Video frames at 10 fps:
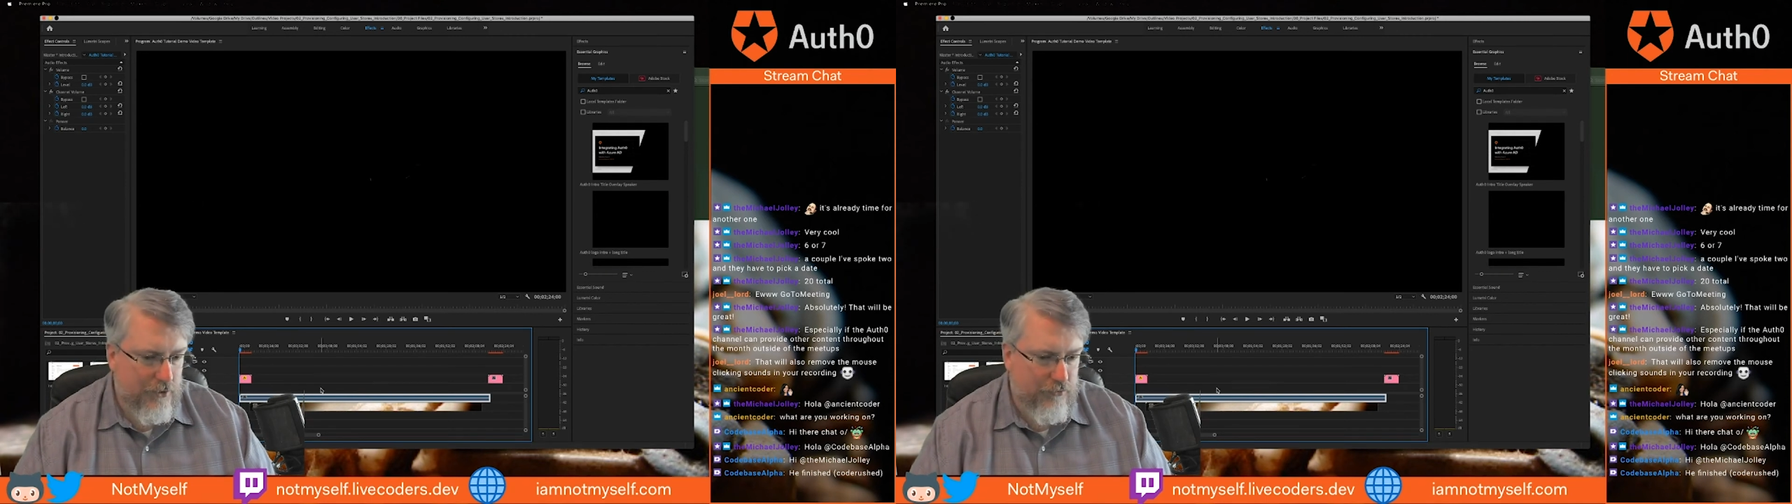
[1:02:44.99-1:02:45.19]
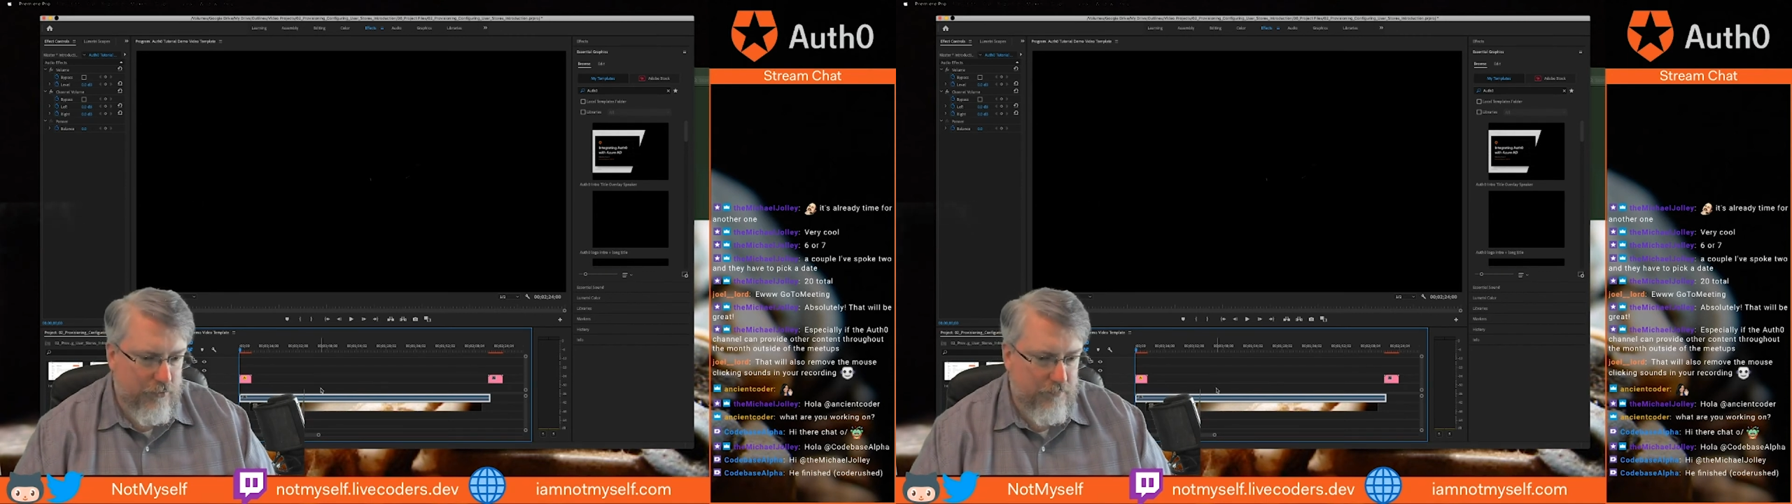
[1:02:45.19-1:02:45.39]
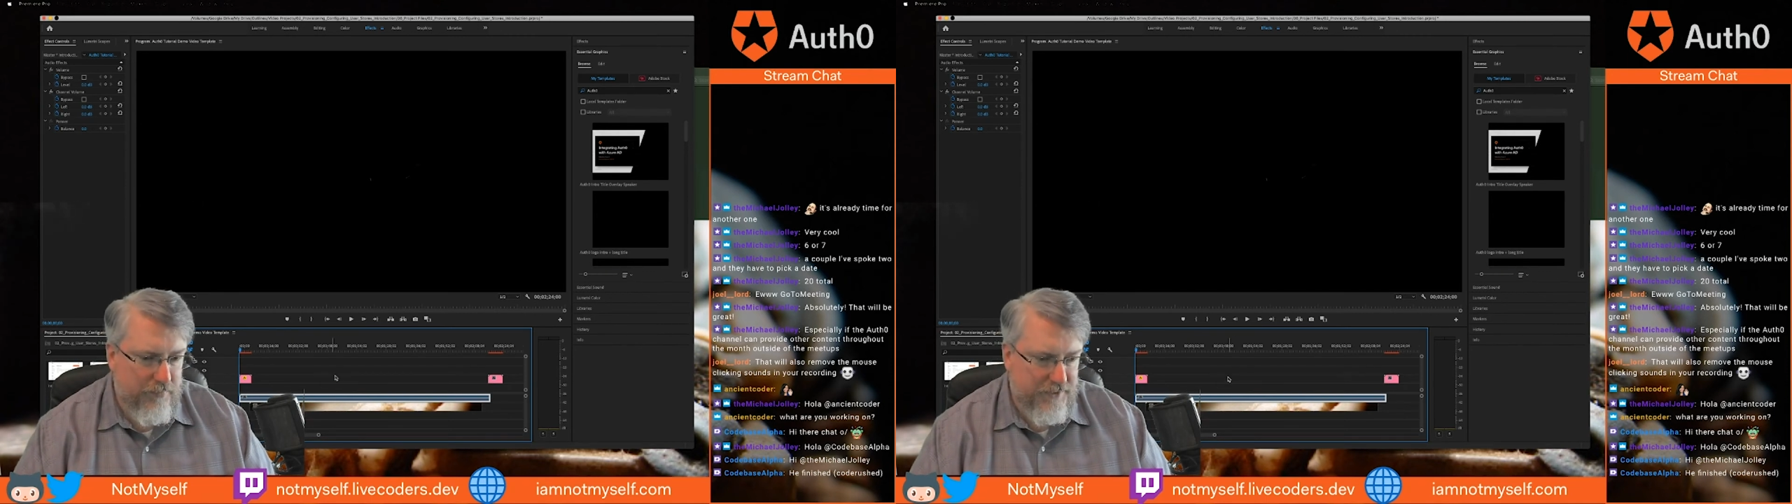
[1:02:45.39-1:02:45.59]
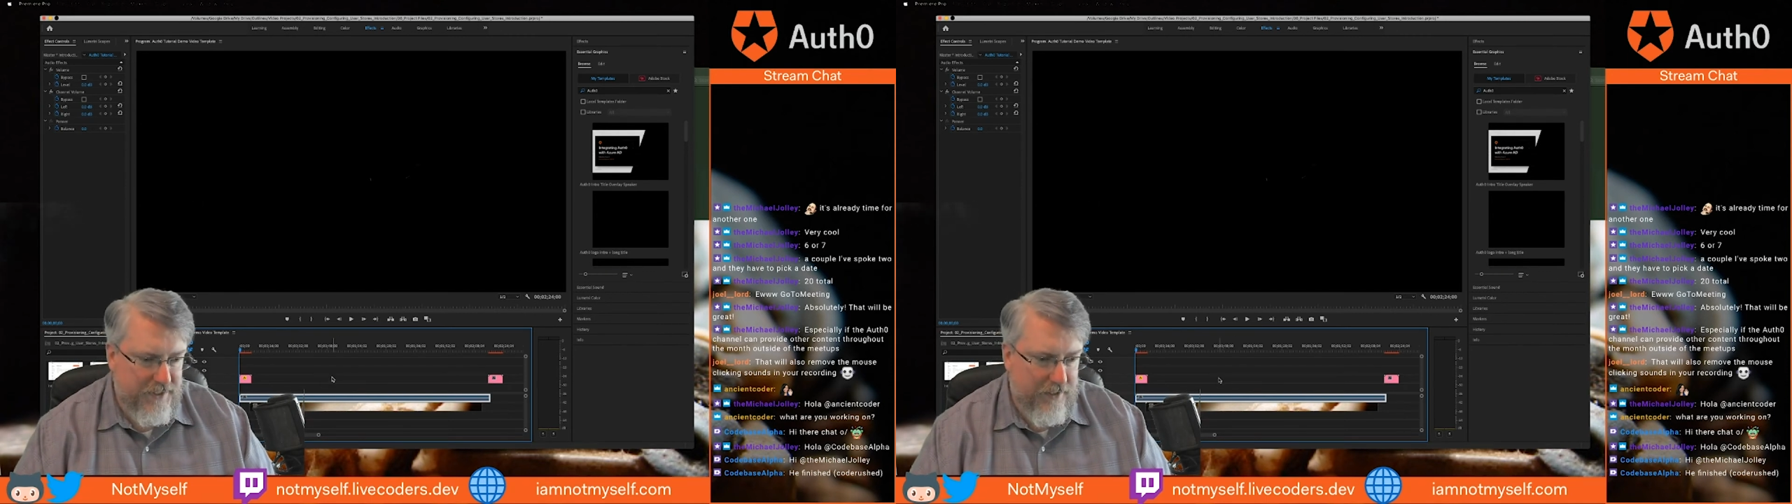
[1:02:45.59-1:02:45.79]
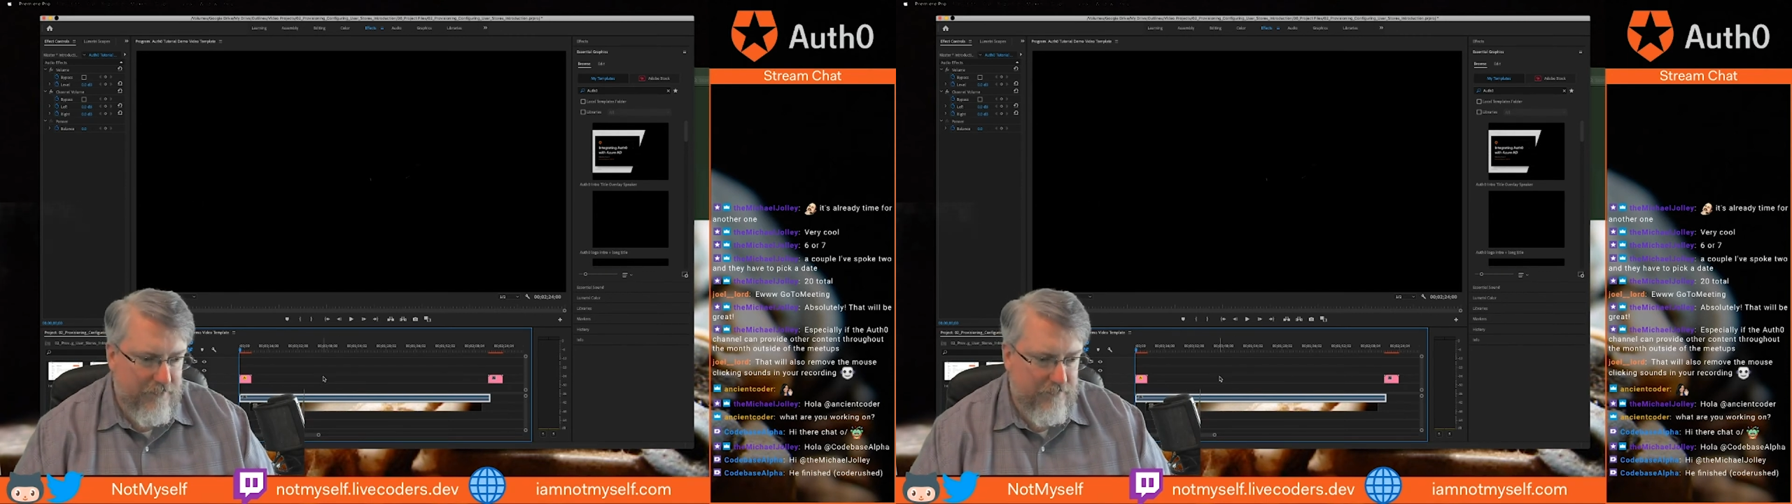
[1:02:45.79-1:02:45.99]
group put
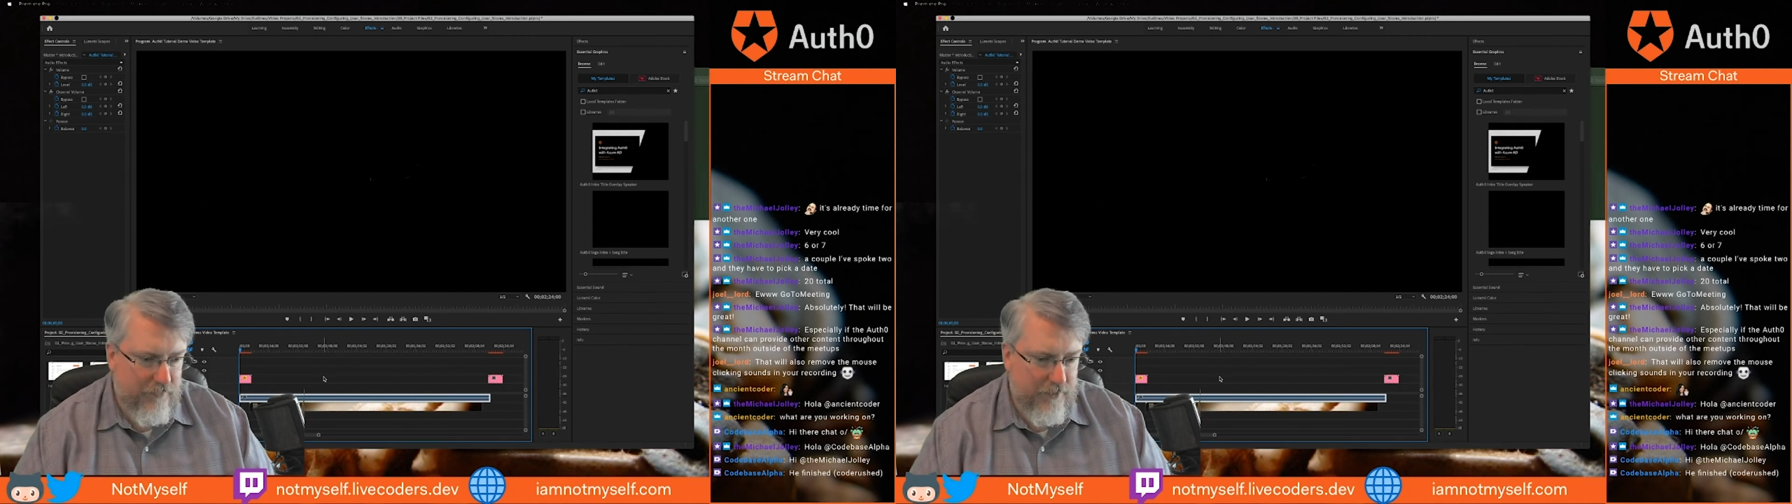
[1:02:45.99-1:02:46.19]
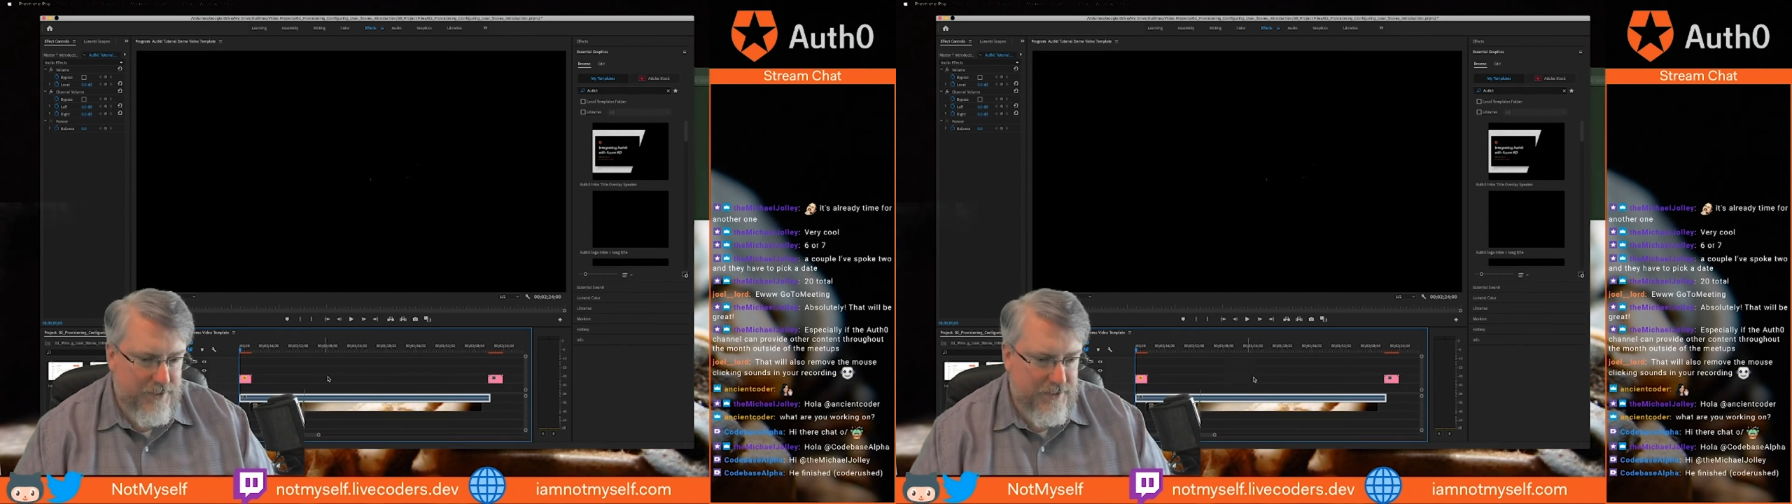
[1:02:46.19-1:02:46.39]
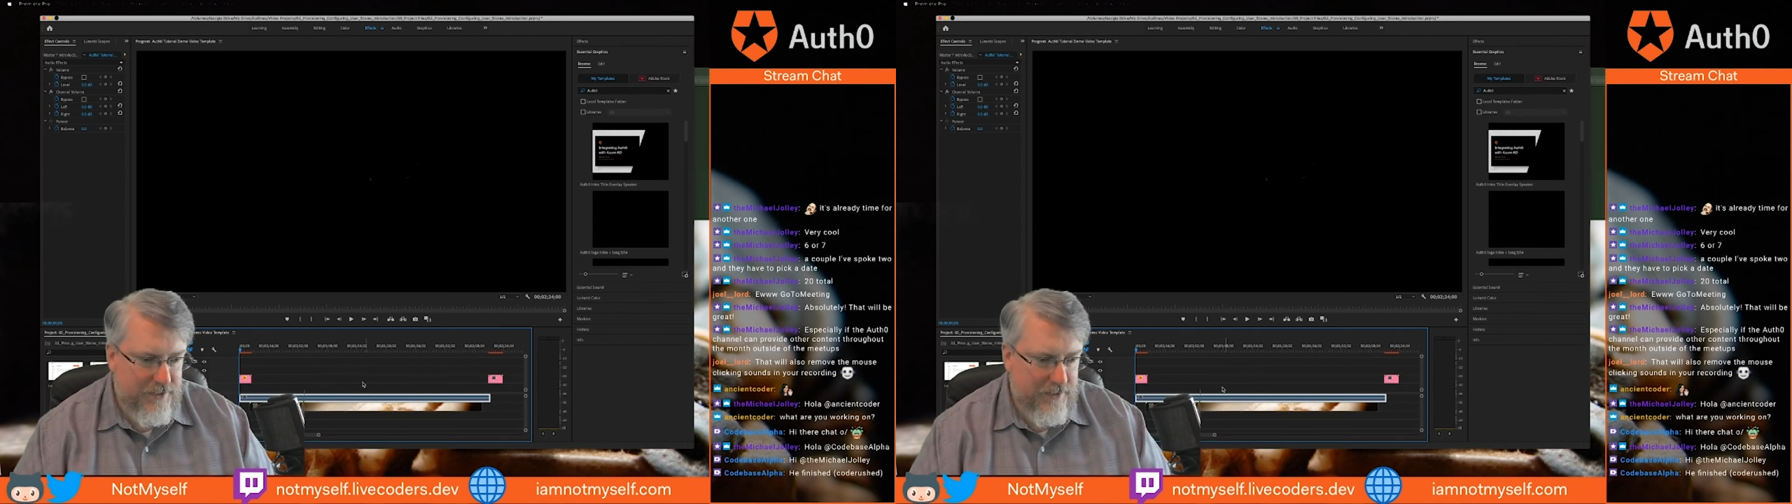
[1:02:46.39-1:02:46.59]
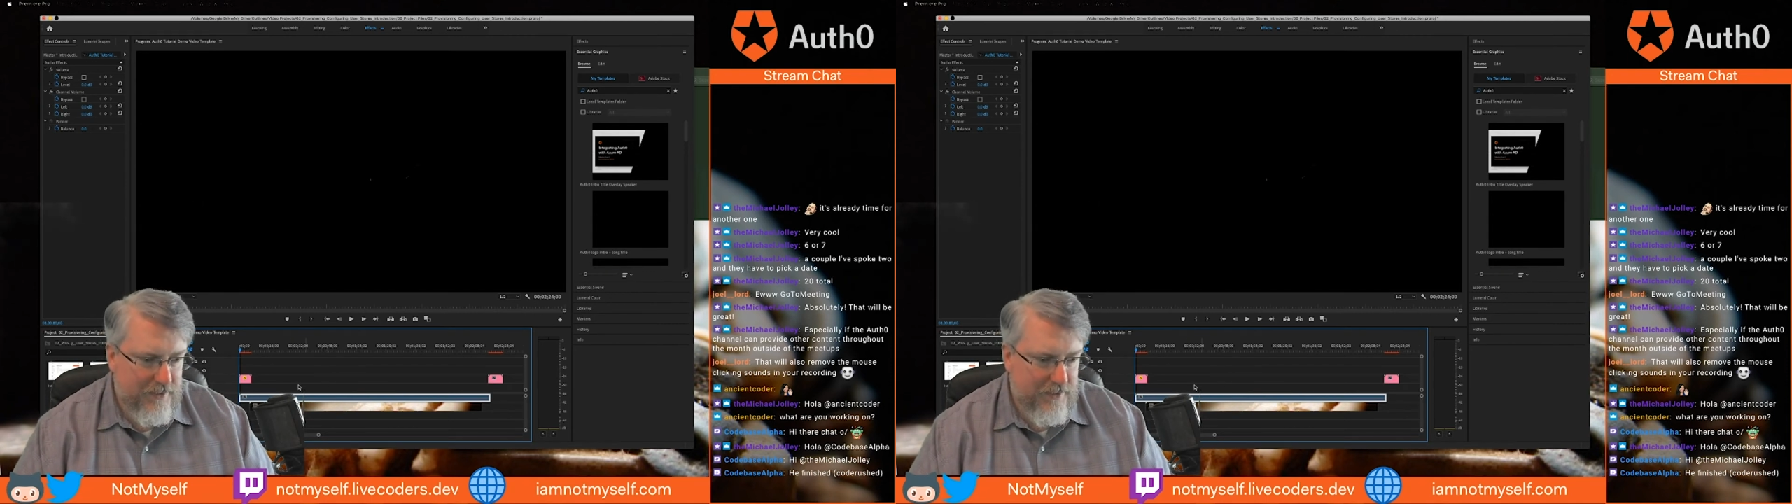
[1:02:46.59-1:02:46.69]
together for us.